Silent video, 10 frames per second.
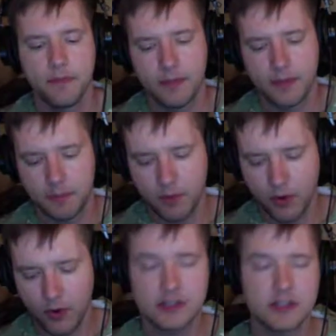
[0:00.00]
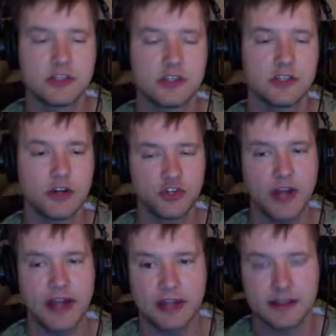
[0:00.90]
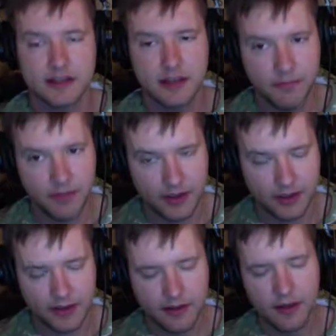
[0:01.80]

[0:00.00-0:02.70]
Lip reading: The point is just to start tracking something.